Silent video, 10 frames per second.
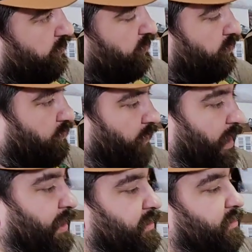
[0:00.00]

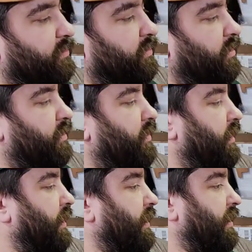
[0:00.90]
crack,
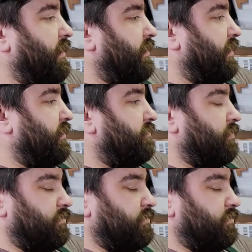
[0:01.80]
and